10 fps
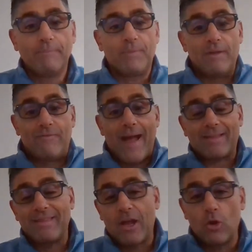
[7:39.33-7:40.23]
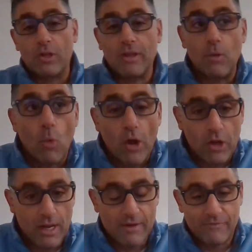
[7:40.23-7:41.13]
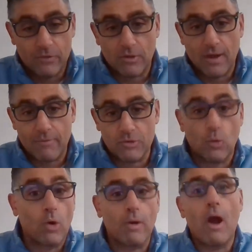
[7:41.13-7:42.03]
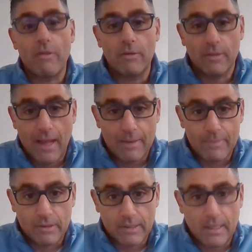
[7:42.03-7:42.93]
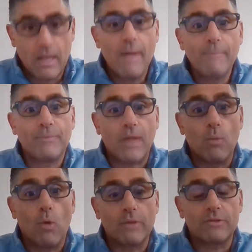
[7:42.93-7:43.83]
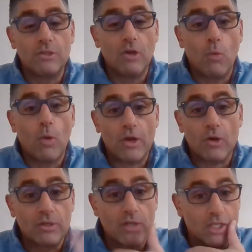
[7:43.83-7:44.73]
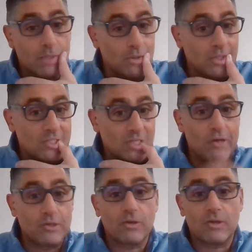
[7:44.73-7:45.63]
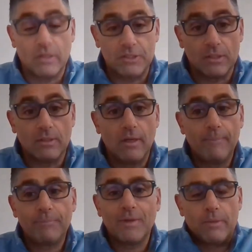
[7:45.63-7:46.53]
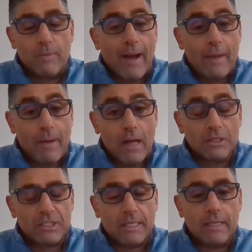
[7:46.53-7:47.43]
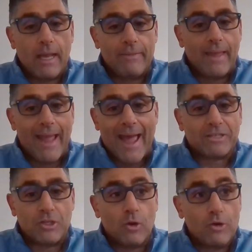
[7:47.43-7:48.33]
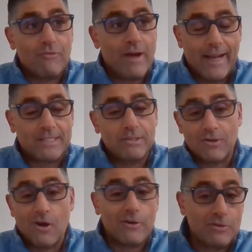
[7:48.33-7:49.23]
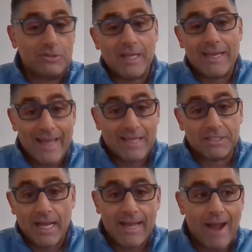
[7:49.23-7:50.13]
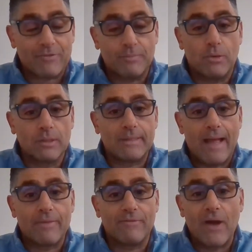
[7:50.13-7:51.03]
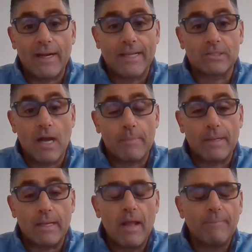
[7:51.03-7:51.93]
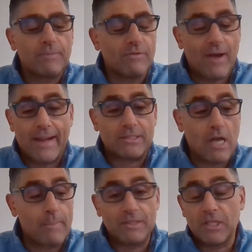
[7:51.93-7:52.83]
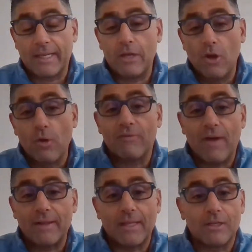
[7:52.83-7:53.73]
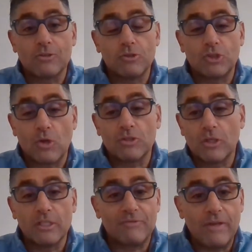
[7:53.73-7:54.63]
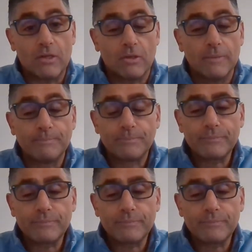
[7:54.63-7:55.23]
In fact, not only do they want you to have full coverage or other than liability, they want to know what your deductible is on your collision. When you buy a policy and they ask you, are you financing the car? And you say, yes, I have to put down the finance company. The finance company is going to get notified that there's insurance on this vehicle.